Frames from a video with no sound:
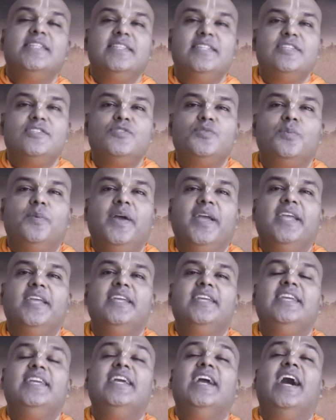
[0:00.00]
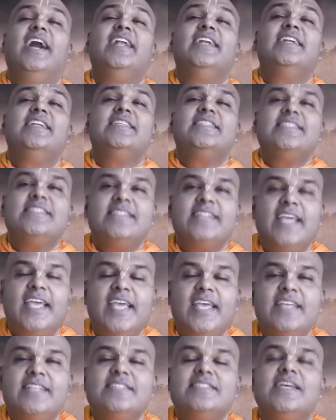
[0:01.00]
in this way, he
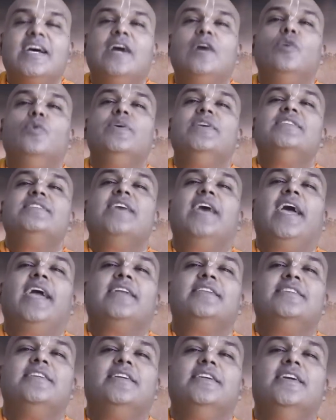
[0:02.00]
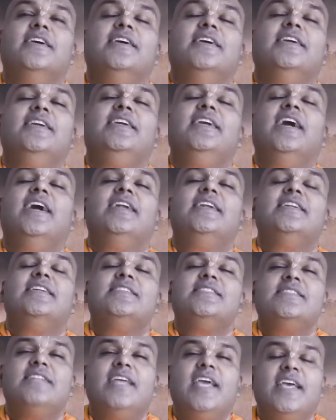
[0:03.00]
understands how he's acting. He
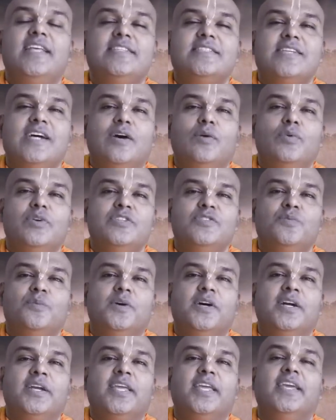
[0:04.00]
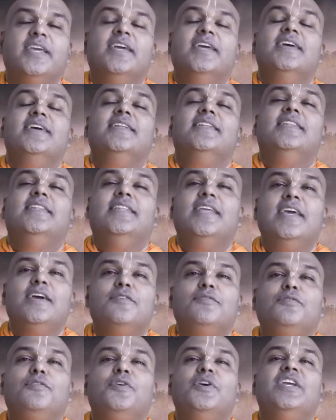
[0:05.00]
understands how he's working.
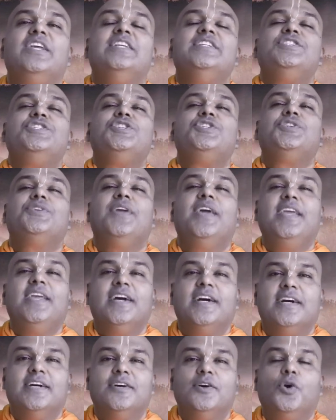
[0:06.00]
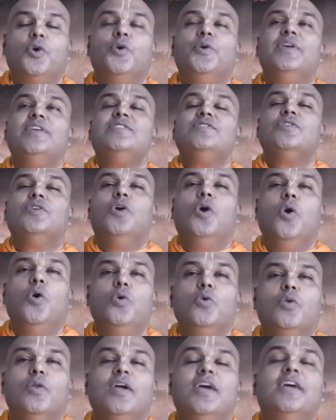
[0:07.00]
Therefore, his shreya or his
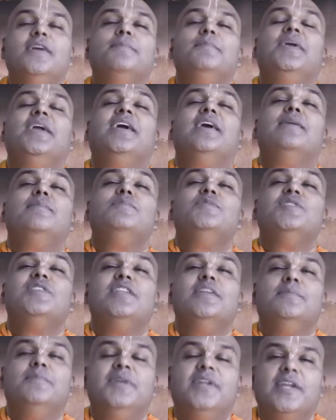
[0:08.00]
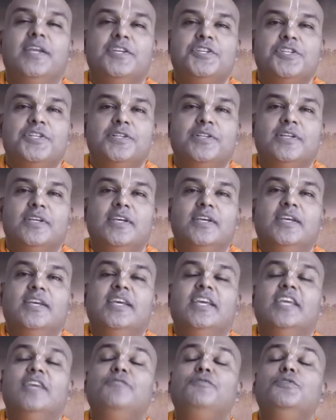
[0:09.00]
goal becomes liberation.
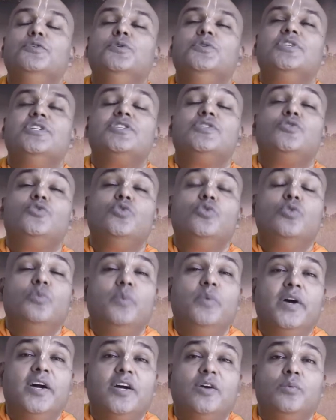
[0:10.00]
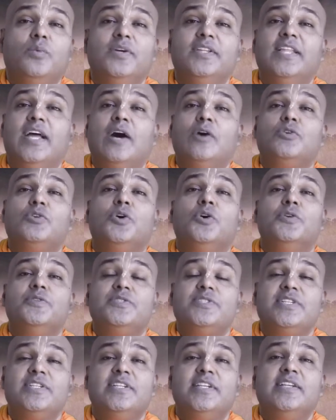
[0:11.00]
If you just do work without
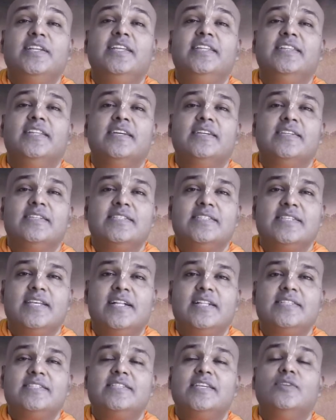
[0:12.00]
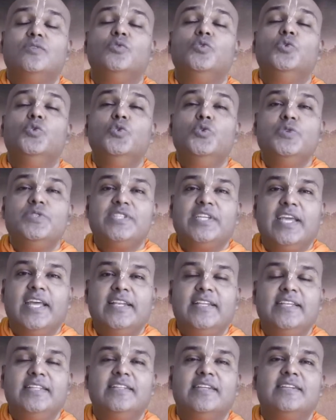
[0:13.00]
considering the results and who's
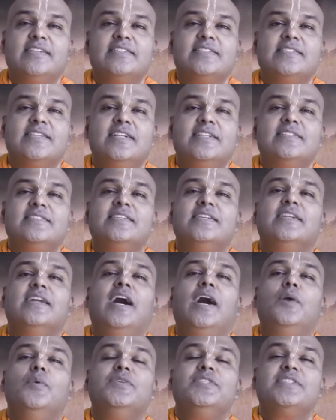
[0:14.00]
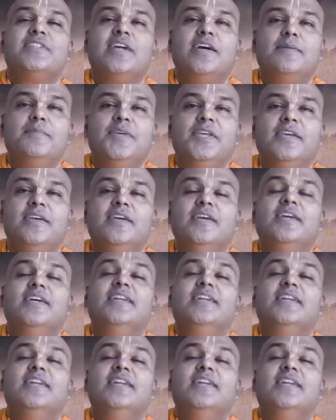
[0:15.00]
getting the results and how it's coming,